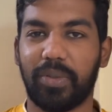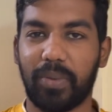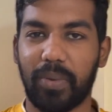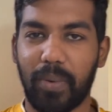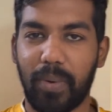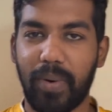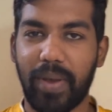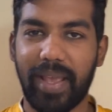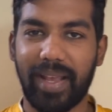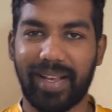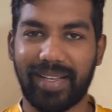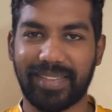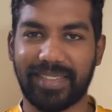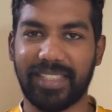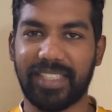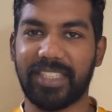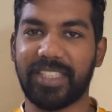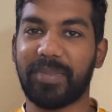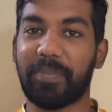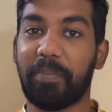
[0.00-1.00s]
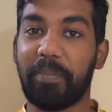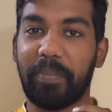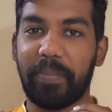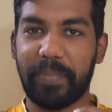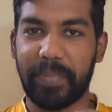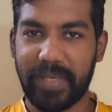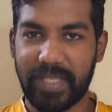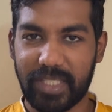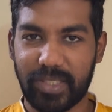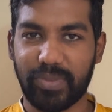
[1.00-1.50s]
coexist
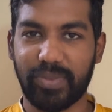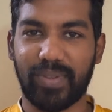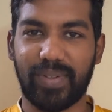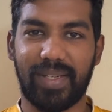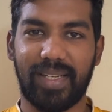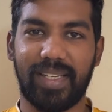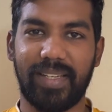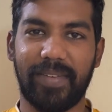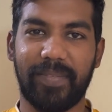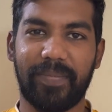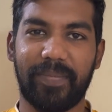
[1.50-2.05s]
peacefully.